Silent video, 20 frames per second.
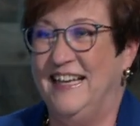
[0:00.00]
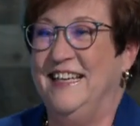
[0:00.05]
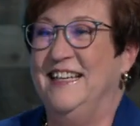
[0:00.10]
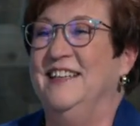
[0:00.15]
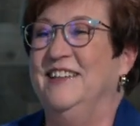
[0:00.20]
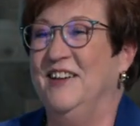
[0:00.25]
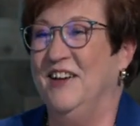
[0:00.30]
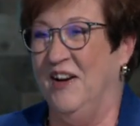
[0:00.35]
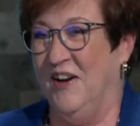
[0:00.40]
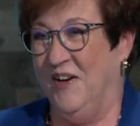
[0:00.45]
You
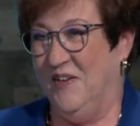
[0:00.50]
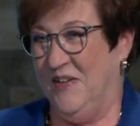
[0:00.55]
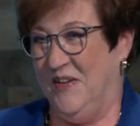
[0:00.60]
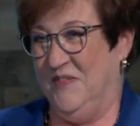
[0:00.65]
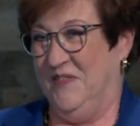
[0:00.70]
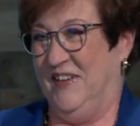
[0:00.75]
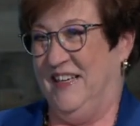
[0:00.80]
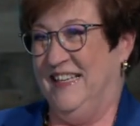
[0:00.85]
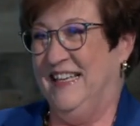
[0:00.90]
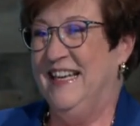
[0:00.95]
know,
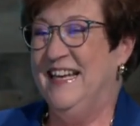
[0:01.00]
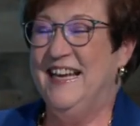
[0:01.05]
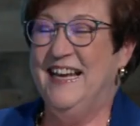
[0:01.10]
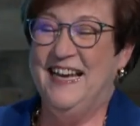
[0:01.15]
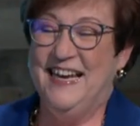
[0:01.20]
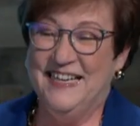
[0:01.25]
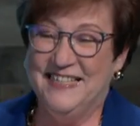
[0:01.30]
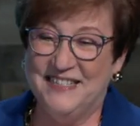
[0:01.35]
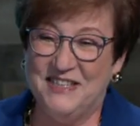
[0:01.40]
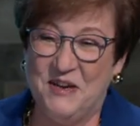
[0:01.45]
I mean,
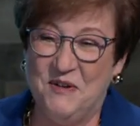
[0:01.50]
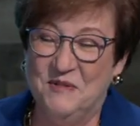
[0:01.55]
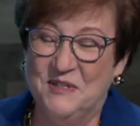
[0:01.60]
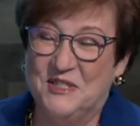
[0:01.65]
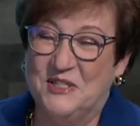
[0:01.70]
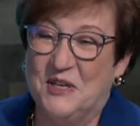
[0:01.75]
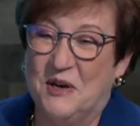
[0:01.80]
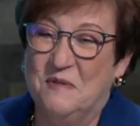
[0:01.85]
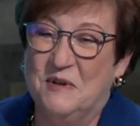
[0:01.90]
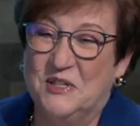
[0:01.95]
it
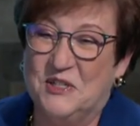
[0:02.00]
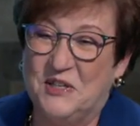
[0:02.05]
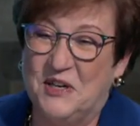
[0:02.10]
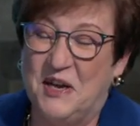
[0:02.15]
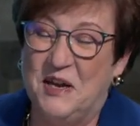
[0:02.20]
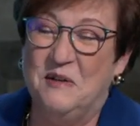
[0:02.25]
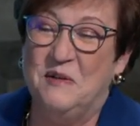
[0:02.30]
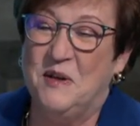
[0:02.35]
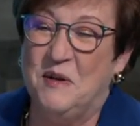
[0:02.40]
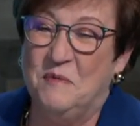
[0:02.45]
was so much,
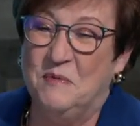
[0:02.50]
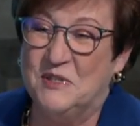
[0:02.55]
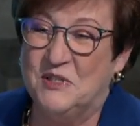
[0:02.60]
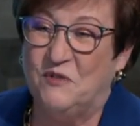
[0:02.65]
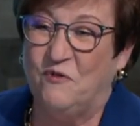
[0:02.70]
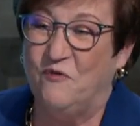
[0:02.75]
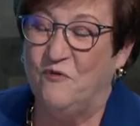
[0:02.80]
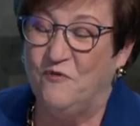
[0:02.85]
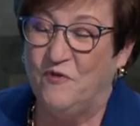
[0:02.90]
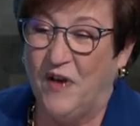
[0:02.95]
it
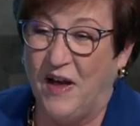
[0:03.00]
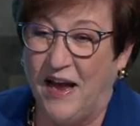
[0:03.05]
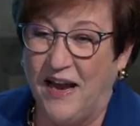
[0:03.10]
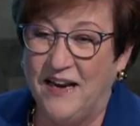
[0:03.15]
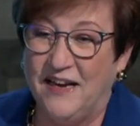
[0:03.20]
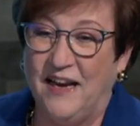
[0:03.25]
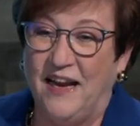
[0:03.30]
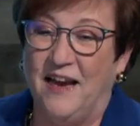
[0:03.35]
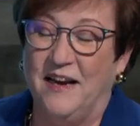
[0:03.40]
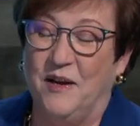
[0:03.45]
was
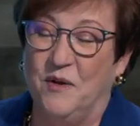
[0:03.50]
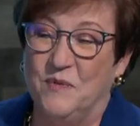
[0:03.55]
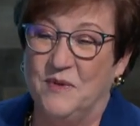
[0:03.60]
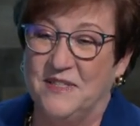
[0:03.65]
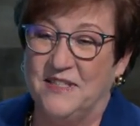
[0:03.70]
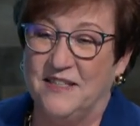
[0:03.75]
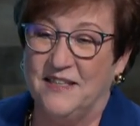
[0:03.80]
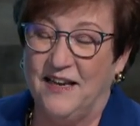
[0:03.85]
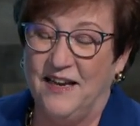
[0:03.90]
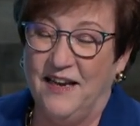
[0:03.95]
fun, and it
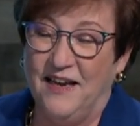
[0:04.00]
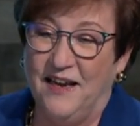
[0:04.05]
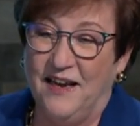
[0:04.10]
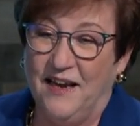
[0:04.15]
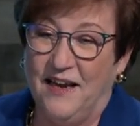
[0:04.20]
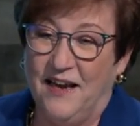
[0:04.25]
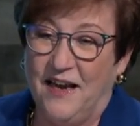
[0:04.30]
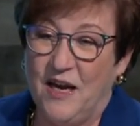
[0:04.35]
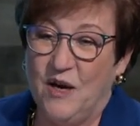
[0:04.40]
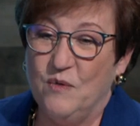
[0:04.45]
was
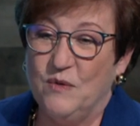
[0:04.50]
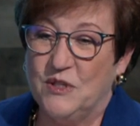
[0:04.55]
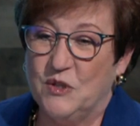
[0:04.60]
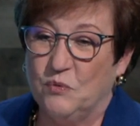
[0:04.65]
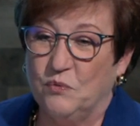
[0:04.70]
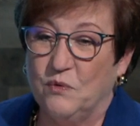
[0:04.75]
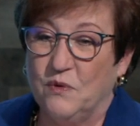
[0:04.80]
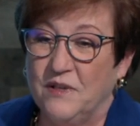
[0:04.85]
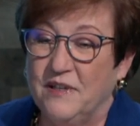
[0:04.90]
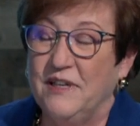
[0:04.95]

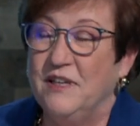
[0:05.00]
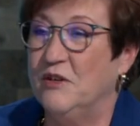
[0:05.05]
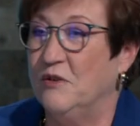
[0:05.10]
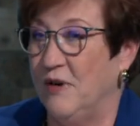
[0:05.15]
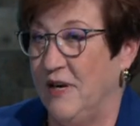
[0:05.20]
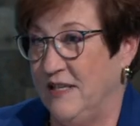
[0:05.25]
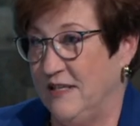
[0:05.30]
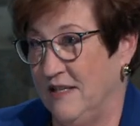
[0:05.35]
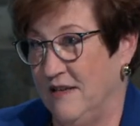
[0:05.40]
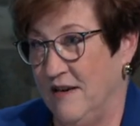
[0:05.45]
really a
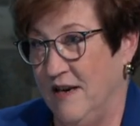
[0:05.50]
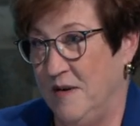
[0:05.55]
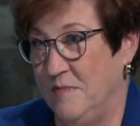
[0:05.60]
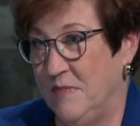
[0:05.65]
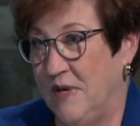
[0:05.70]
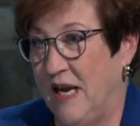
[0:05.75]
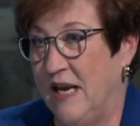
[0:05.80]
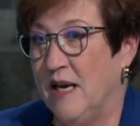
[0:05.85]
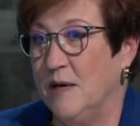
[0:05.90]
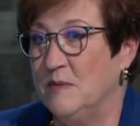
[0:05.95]
great time.
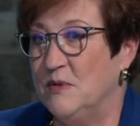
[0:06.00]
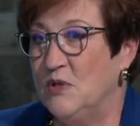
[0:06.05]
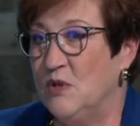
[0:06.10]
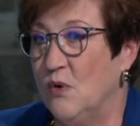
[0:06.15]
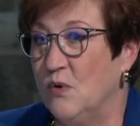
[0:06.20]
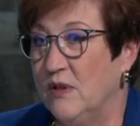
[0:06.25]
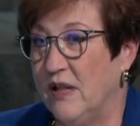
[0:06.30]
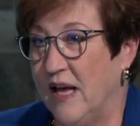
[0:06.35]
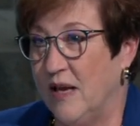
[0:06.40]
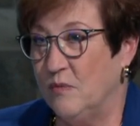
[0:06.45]
And I'm
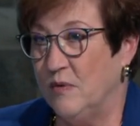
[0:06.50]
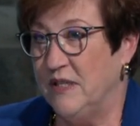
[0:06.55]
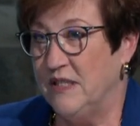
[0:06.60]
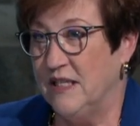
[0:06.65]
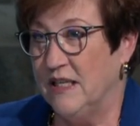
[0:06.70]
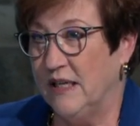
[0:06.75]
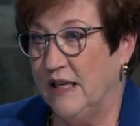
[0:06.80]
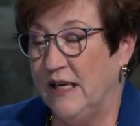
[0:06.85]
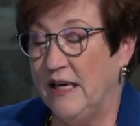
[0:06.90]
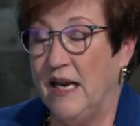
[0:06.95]
so glad we
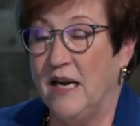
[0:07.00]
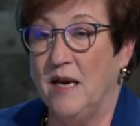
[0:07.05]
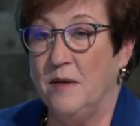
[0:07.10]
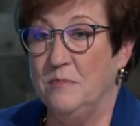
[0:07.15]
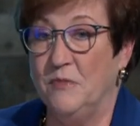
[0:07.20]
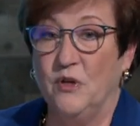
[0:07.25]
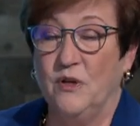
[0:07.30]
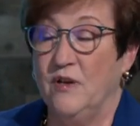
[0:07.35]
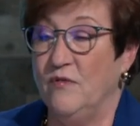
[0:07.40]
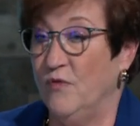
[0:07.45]
did it, and
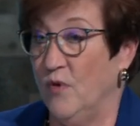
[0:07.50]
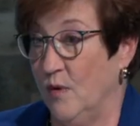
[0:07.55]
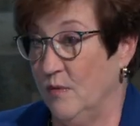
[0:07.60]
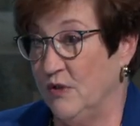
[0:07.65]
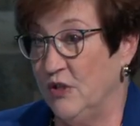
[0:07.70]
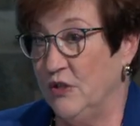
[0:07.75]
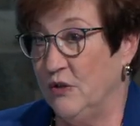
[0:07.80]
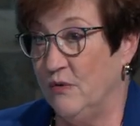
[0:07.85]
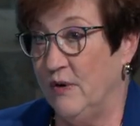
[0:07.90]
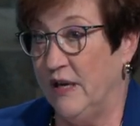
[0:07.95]
I'm looking forward
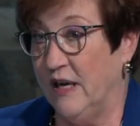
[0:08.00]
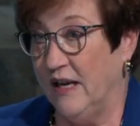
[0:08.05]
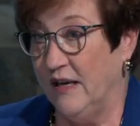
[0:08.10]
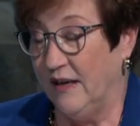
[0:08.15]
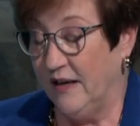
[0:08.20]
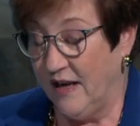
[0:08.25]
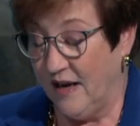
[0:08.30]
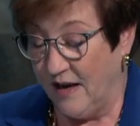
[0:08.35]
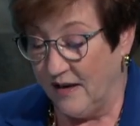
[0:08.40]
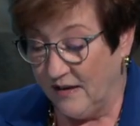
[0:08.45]
to doing it
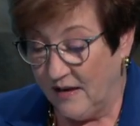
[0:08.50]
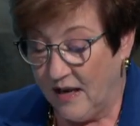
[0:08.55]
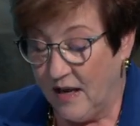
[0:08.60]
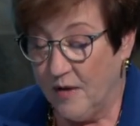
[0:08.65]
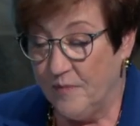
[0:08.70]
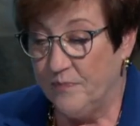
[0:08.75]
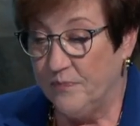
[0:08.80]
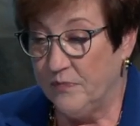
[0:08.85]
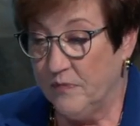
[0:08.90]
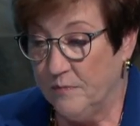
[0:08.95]
again.
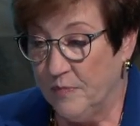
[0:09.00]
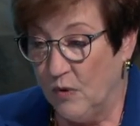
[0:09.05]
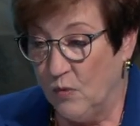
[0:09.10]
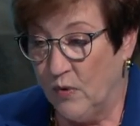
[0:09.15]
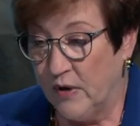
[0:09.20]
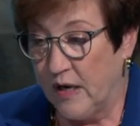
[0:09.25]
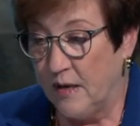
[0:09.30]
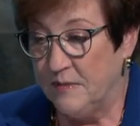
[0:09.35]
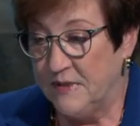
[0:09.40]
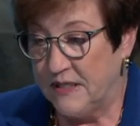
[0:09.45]
But
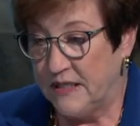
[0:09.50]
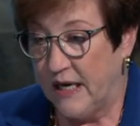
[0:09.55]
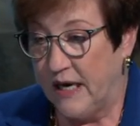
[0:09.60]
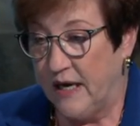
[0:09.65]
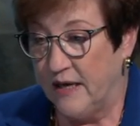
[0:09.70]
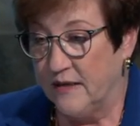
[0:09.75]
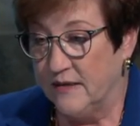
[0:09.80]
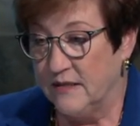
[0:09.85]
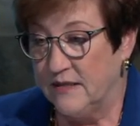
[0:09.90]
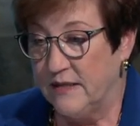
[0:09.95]
what I'm
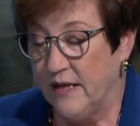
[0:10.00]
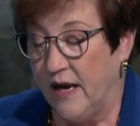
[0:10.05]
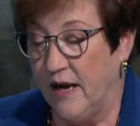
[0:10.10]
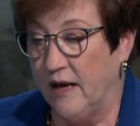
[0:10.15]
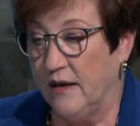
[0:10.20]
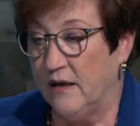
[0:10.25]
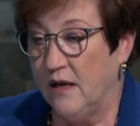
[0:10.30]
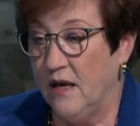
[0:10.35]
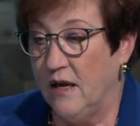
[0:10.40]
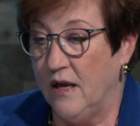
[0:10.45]
saying is
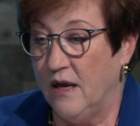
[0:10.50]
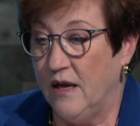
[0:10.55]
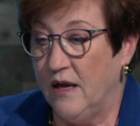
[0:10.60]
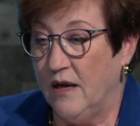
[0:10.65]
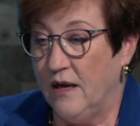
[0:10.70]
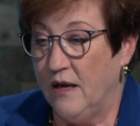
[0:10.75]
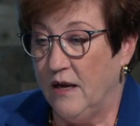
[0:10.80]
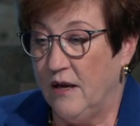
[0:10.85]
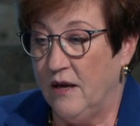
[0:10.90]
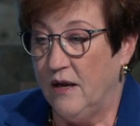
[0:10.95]
that
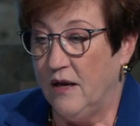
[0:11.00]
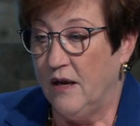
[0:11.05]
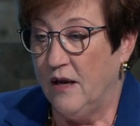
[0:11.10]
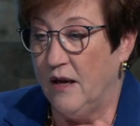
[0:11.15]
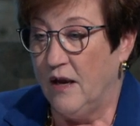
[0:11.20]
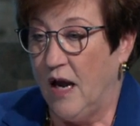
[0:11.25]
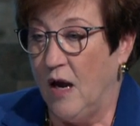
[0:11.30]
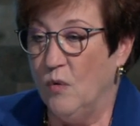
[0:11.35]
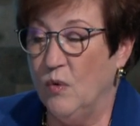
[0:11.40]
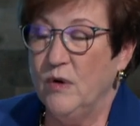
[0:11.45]

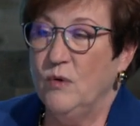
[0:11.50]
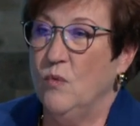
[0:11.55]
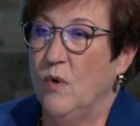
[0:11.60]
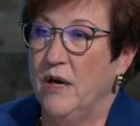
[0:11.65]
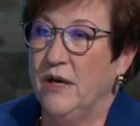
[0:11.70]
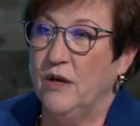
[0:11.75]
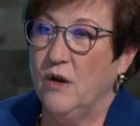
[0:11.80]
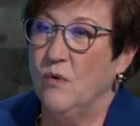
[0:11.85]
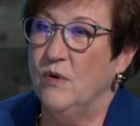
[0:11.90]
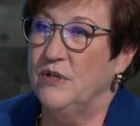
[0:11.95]
I wouldn't
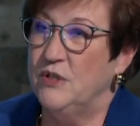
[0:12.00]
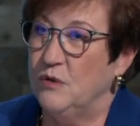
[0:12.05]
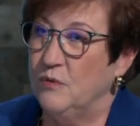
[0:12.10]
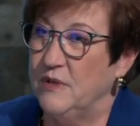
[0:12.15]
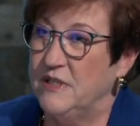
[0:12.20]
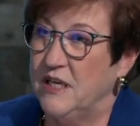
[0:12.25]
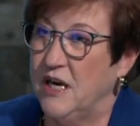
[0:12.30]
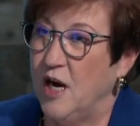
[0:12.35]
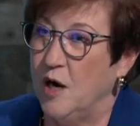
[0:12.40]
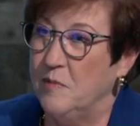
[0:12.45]
want to go into
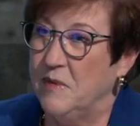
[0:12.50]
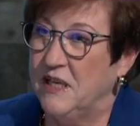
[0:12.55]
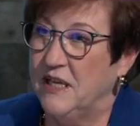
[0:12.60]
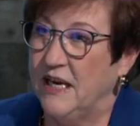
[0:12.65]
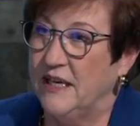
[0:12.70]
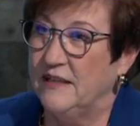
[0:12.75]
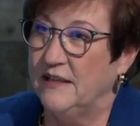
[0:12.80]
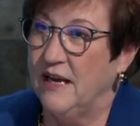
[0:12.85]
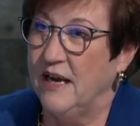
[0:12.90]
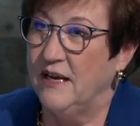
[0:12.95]
retirement
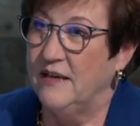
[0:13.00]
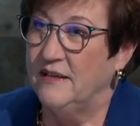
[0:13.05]
like that.